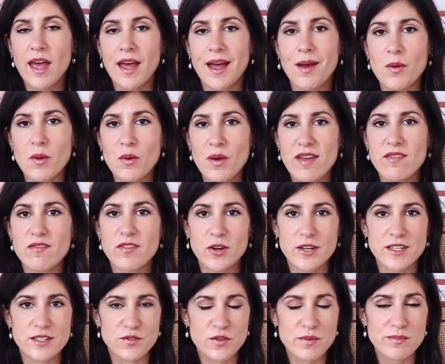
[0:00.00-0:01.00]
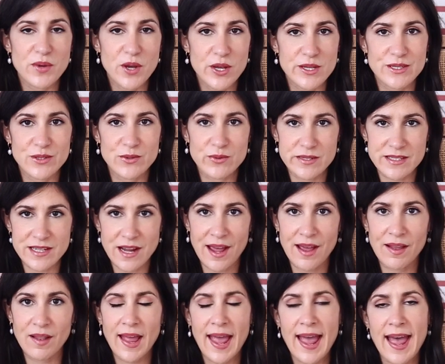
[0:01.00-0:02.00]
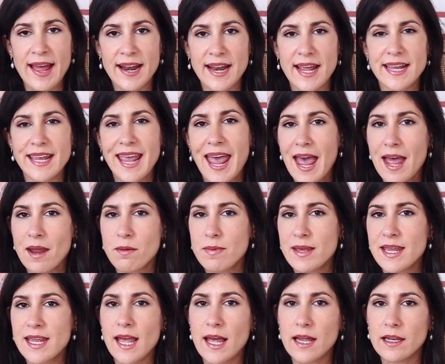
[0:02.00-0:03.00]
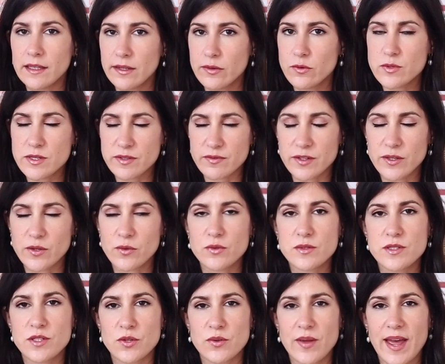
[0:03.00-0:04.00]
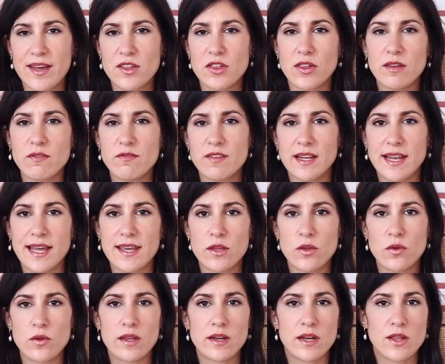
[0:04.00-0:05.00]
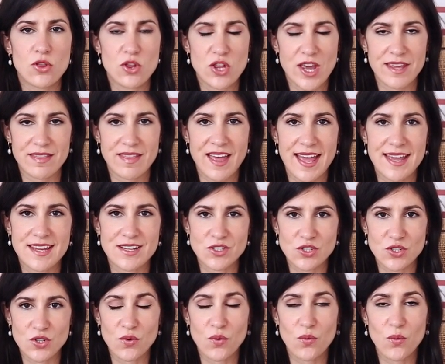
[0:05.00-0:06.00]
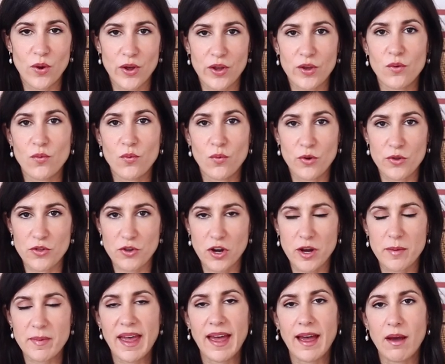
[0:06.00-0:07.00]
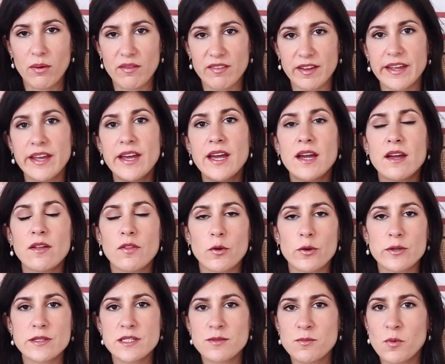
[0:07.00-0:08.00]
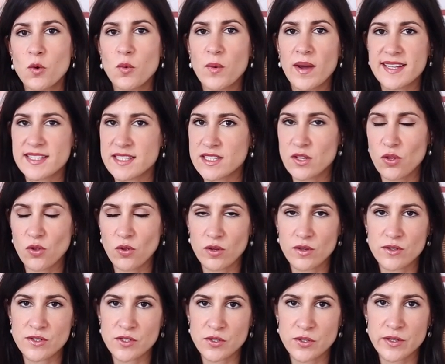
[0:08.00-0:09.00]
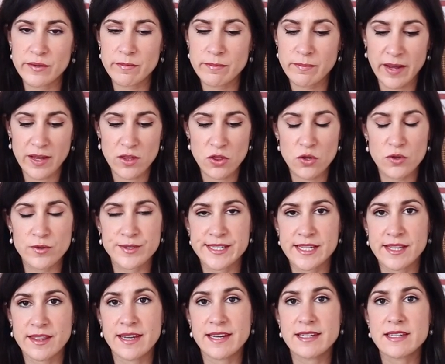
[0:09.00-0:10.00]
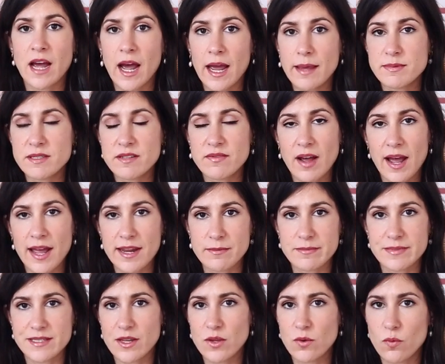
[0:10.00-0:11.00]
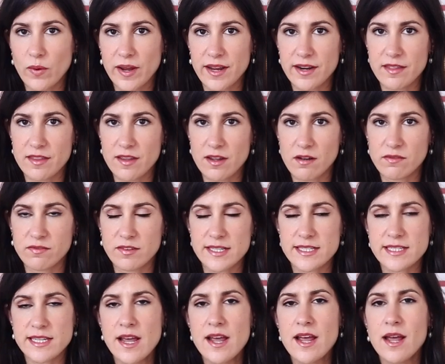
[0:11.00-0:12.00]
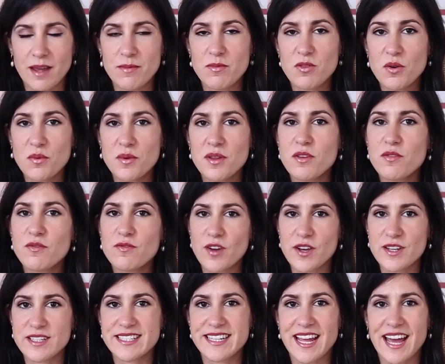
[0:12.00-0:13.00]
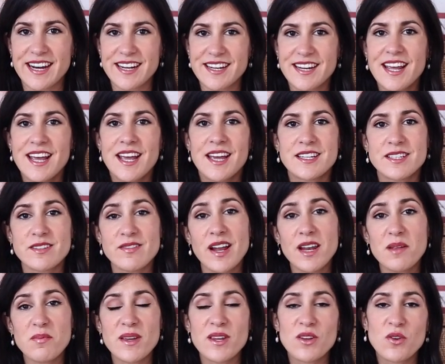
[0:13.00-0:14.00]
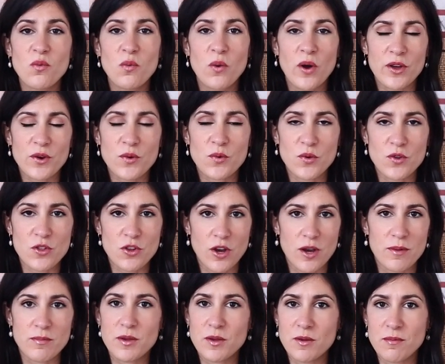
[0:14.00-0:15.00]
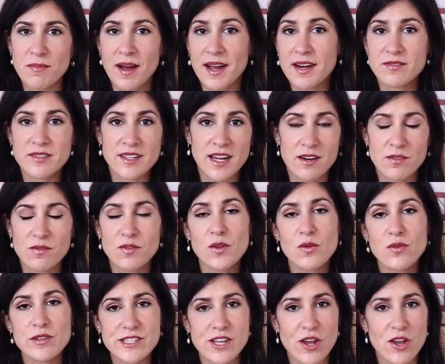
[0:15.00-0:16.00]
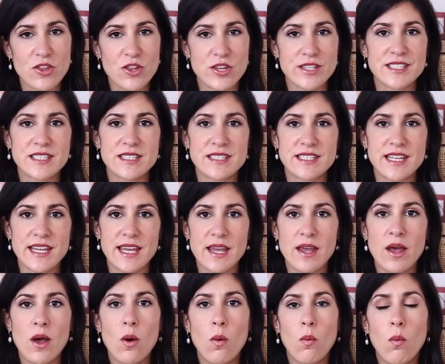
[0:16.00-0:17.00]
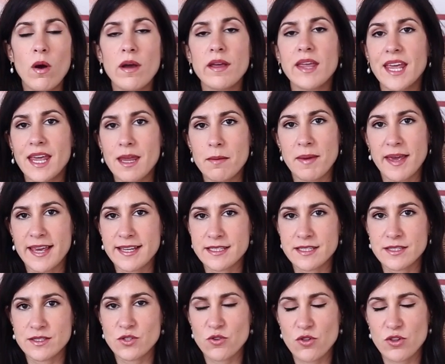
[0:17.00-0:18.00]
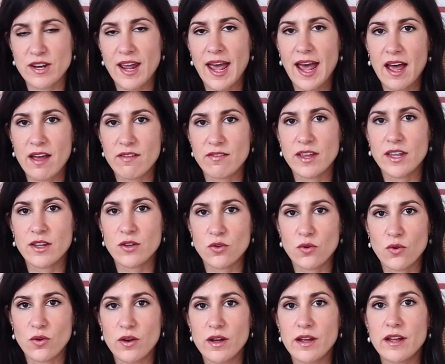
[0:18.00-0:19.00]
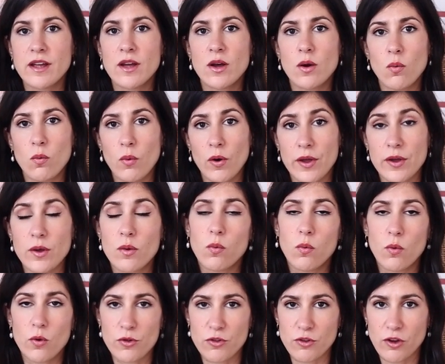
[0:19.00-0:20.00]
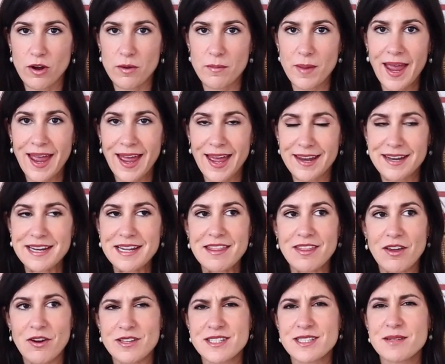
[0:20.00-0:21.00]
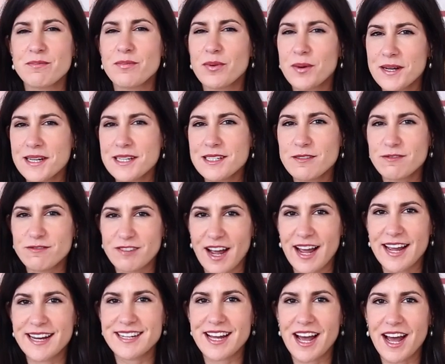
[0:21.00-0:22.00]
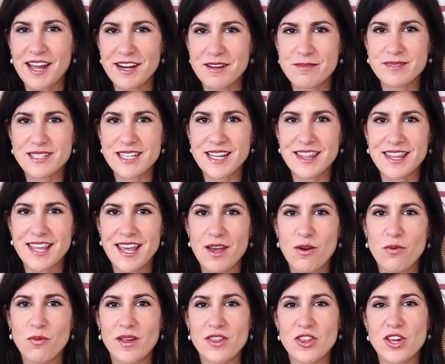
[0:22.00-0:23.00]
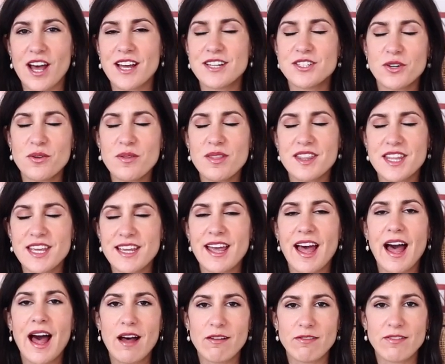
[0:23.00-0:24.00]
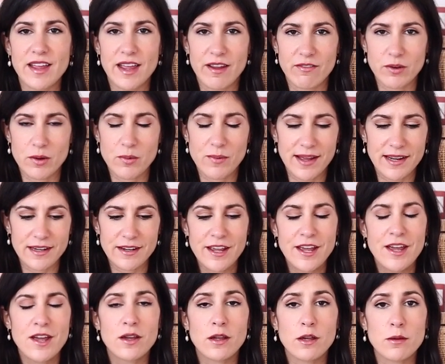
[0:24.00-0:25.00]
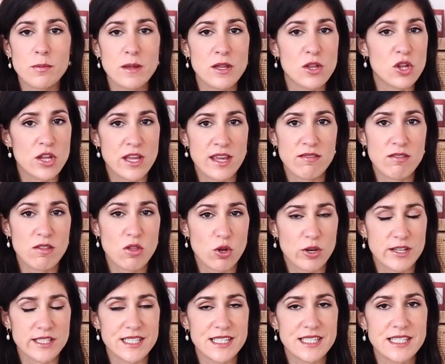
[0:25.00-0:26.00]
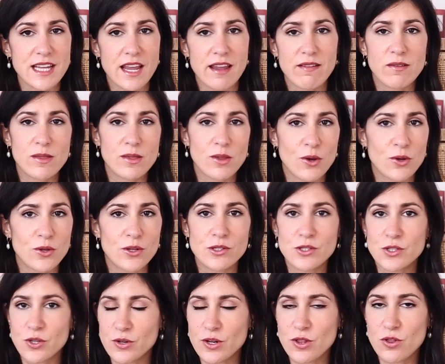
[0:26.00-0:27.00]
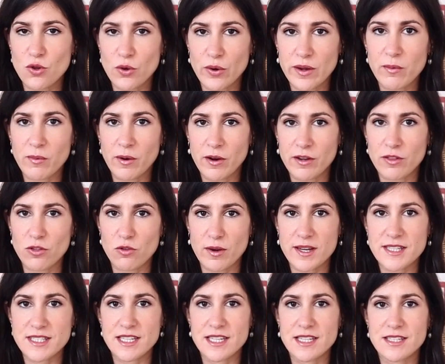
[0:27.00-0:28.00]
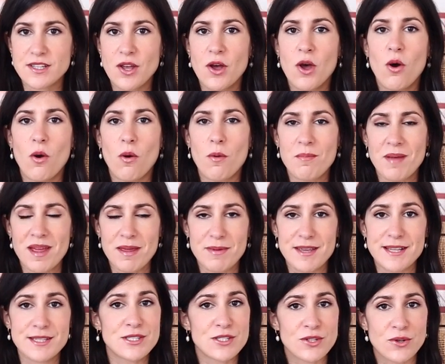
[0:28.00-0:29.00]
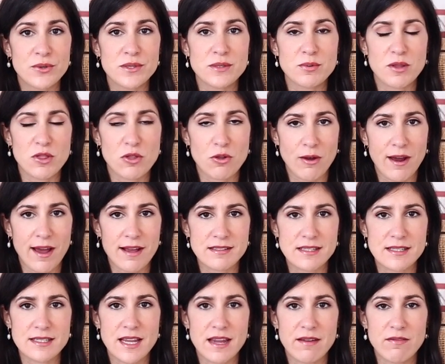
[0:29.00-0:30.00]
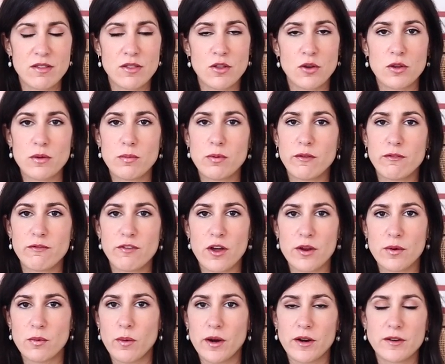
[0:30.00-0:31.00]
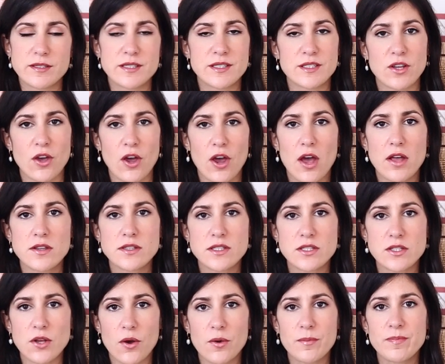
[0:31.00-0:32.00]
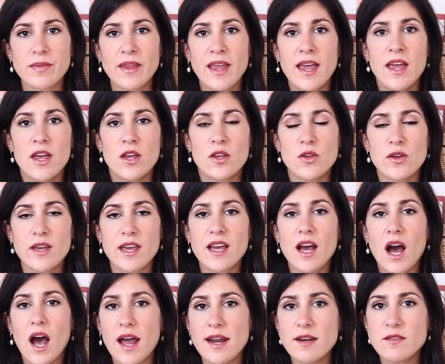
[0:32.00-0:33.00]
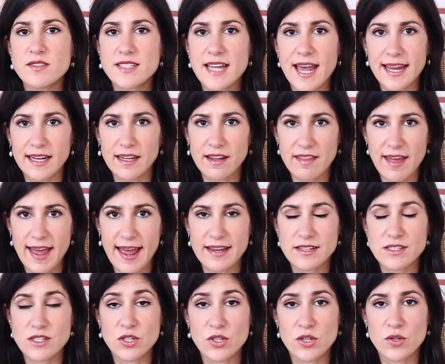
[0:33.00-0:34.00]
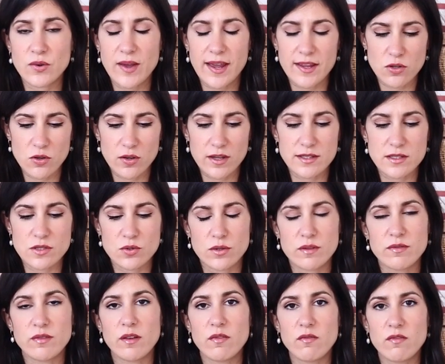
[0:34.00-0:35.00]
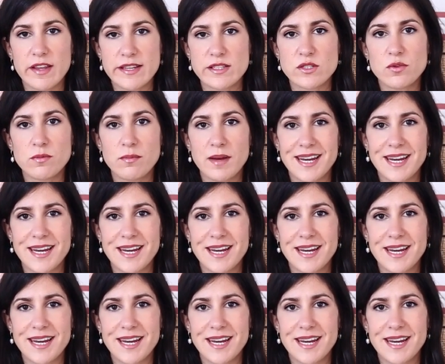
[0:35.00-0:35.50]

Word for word: Now, we all have very different personal style and it can be a little difficult to actually feel like you can inject that into your work wardrobe. However, there are small ways that you can do it by choosing the types of items that you wear to the office. I'm sure when you first started developing your work wardrobe, you might have done a few searches to see what key pieces you should have in your work wardrobe and there are some pretty defined items in there which I don't think are for everyone could be chic dresses even though you don't enjoy wearing dresses or maybe suits with trousers even though you prefer to wear a skirt so you can kind of tailor that to you and you can sort of invest your